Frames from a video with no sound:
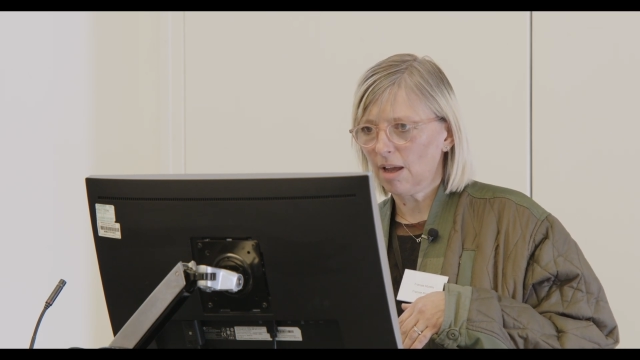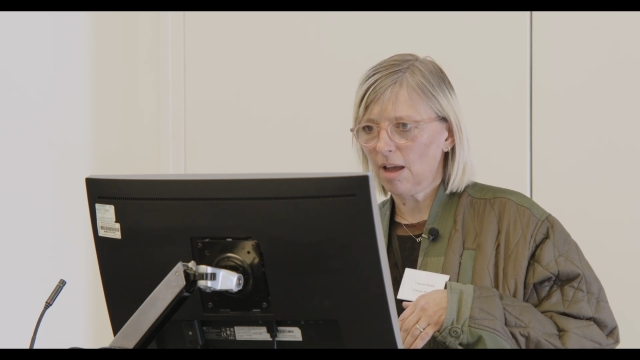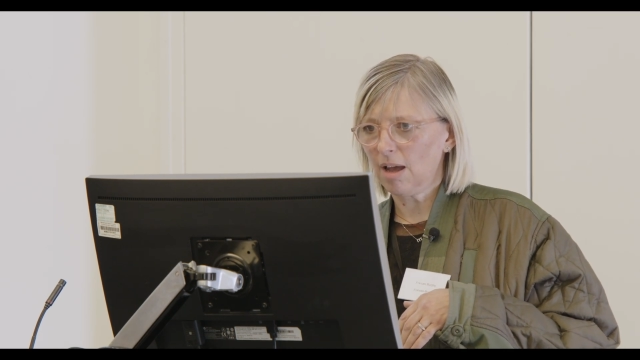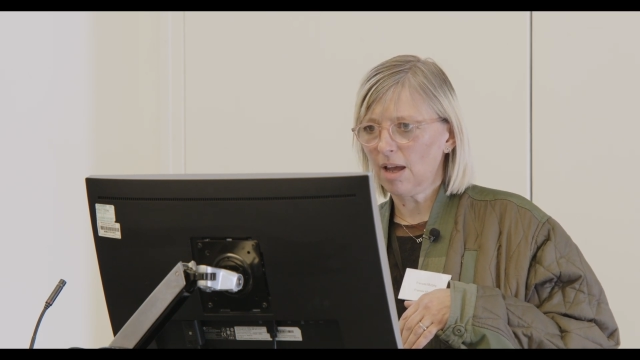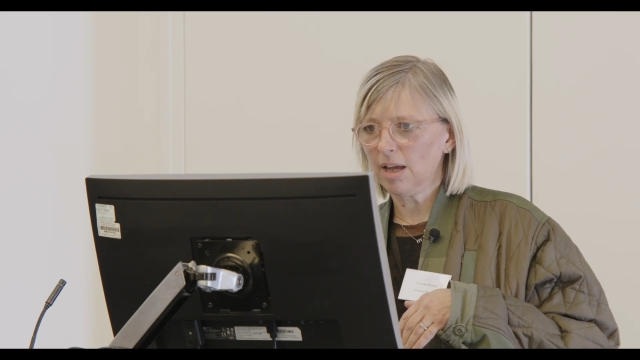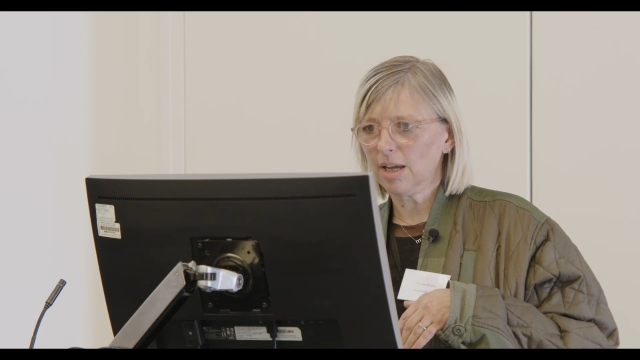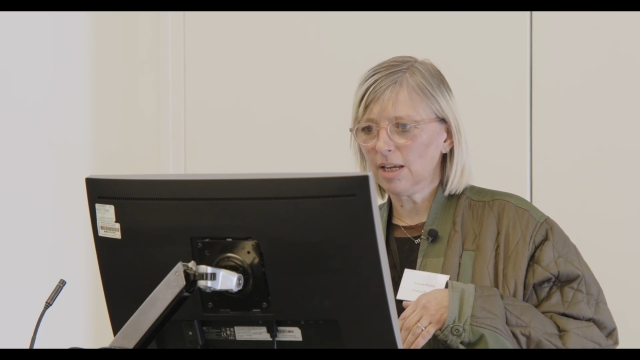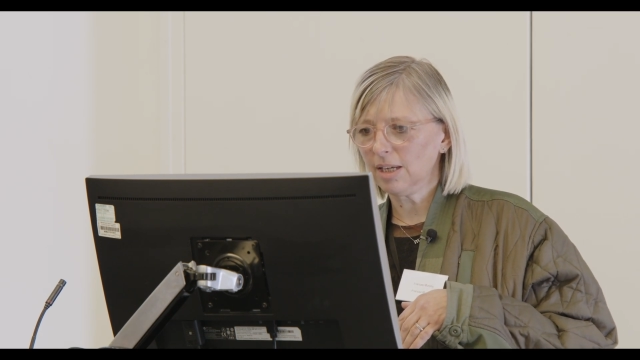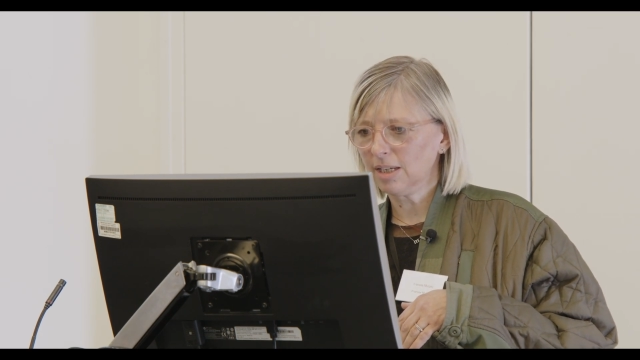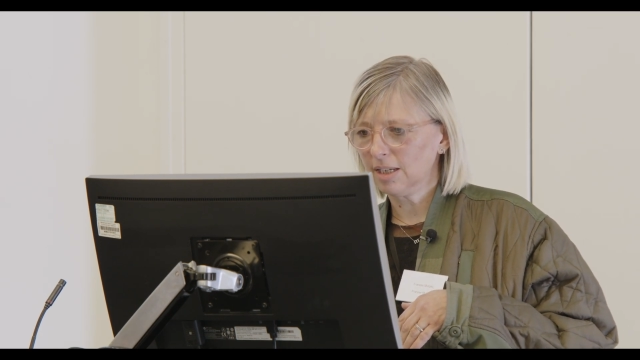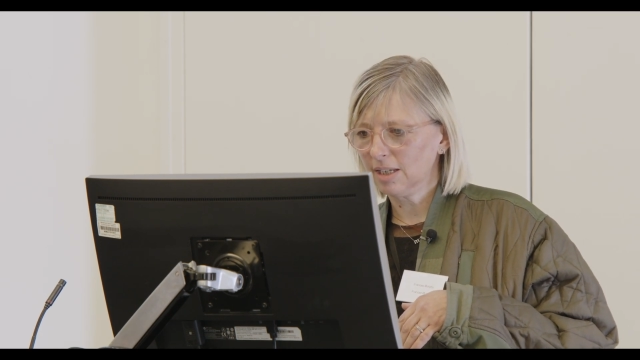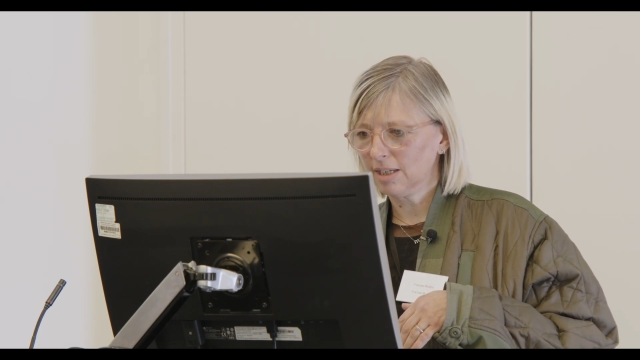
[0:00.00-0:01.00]
let's
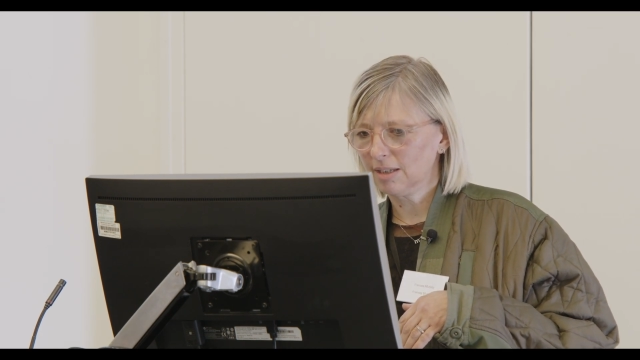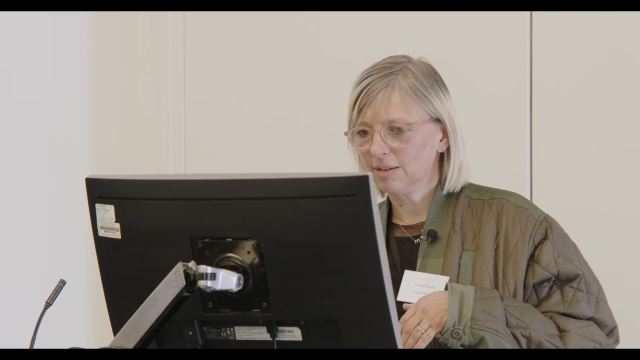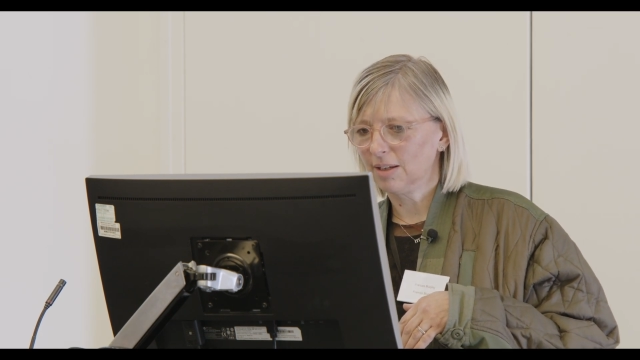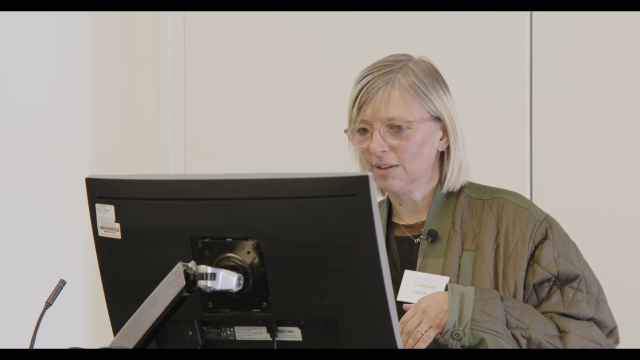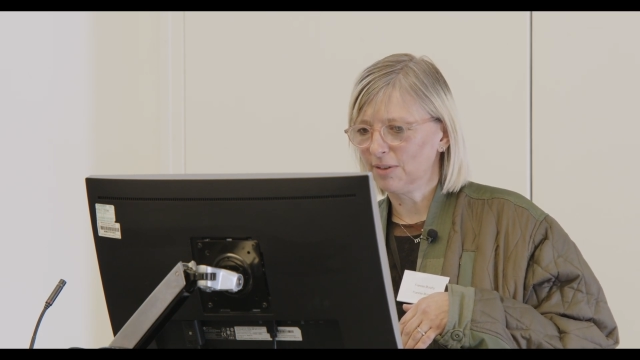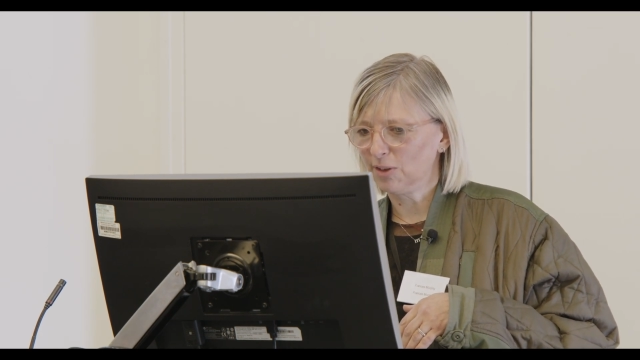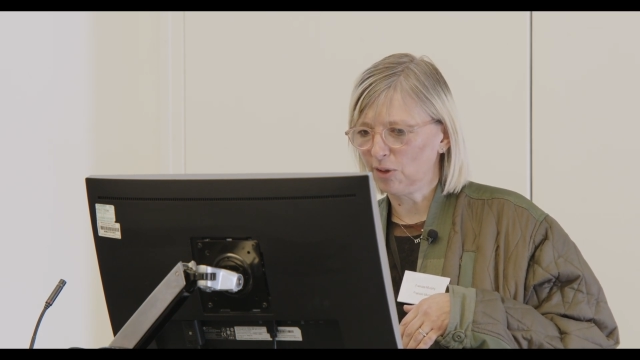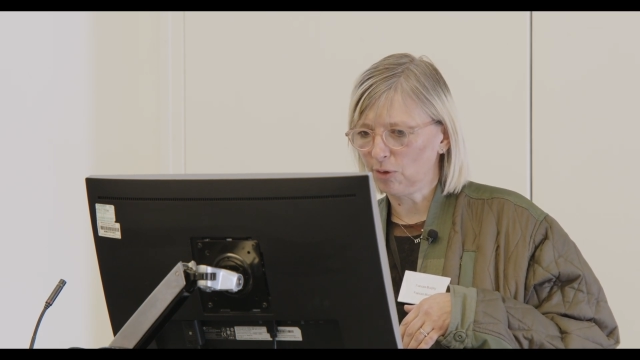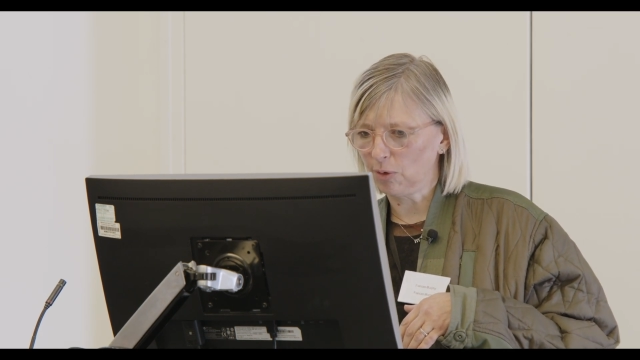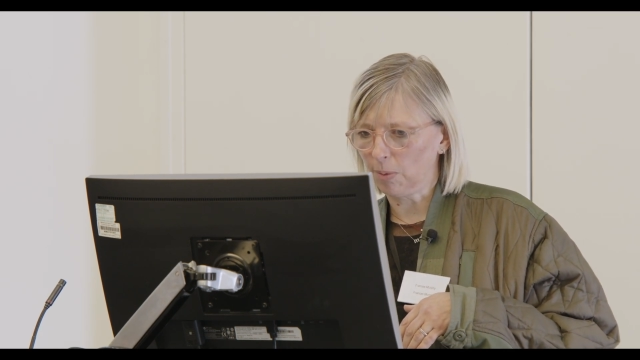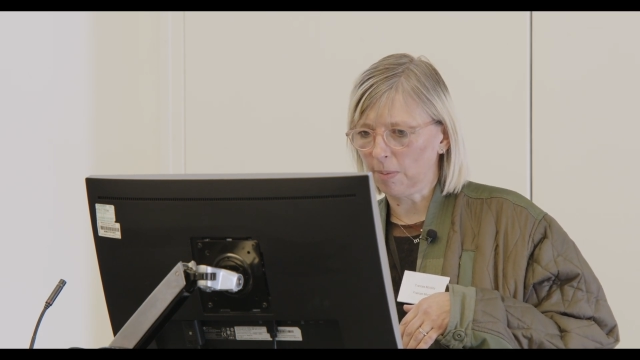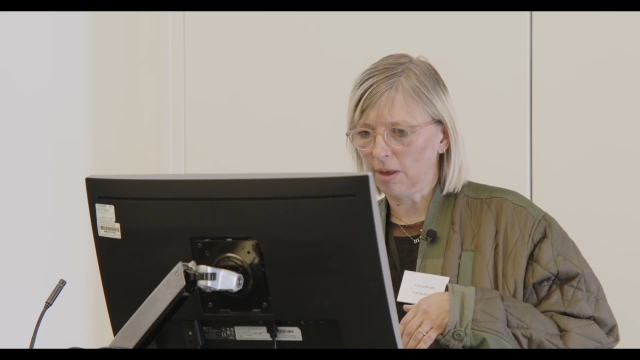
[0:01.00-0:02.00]
stop